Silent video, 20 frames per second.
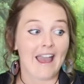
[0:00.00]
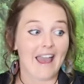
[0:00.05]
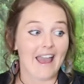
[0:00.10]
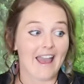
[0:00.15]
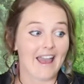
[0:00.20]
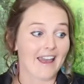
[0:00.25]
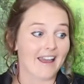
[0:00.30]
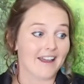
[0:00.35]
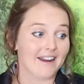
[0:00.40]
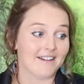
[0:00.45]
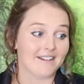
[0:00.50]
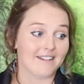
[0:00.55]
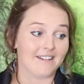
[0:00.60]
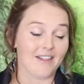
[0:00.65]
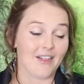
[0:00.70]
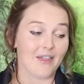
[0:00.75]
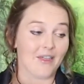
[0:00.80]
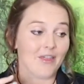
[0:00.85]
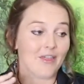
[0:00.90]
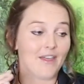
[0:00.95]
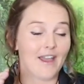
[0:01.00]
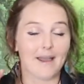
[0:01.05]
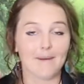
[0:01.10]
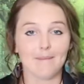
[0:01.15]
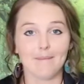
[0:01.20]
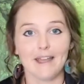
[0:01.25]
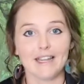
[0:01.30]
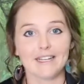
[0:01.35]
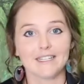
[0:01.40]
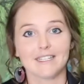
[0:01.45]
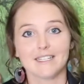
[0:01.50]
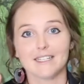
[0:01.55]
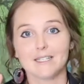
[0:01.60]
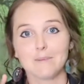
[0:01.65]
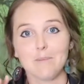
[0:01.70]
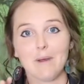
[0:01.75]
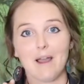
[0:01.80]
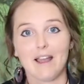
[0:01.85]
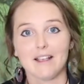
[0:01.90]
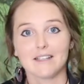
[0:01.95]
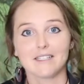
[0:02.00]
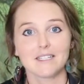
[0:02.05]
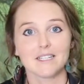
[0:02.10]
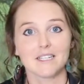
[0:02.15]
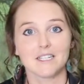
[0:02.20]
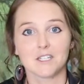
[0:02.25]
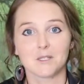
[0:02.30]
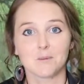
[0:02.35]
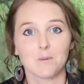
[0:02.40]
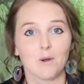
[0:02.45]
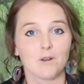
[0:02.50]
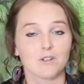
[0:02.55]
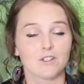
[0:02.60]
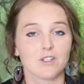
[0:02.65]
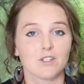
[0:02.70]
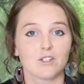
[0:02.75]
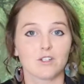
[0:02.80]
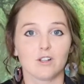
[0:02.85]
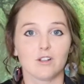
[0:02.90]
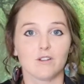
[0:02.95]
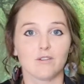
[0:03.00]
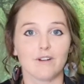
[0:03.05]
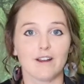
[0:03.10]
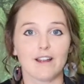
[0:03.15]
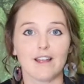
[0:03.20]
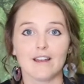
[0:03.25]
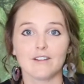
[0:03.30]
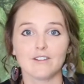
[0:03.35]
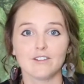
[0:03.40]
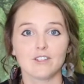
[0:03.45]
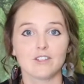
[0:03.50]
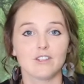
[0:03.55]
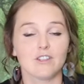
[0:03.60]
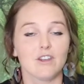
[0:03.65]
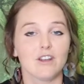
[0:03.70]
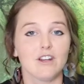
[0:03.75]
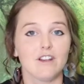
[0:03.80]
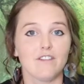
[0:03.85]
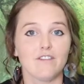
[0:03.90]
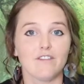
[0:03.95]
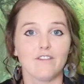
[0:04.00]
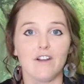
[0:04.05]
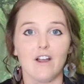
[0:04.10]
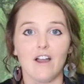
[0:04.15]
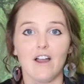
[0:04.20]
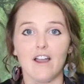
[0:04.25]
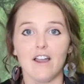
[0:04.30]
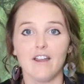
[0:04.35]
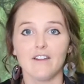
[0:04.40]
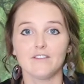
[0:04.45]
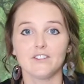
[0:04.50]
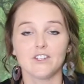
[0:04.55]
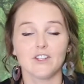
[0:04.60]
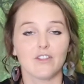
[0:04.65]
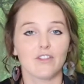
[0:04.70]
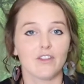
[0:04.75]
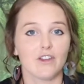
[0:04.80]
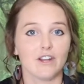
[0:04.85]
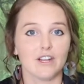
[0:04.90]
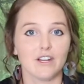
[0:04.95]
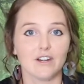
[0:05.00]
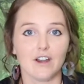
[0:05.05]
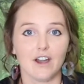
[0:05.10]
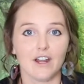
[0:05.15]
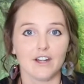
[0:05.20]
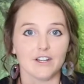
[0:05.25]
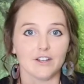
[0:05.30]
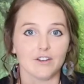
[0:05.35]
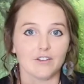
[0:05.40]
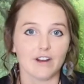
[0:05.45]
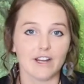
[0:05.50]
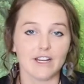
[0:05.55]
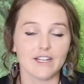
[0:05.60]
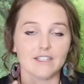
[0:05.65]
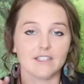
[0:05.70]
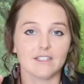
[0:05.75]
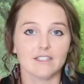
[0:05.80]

and that makes its basking spot still around 35 to 39 degrees.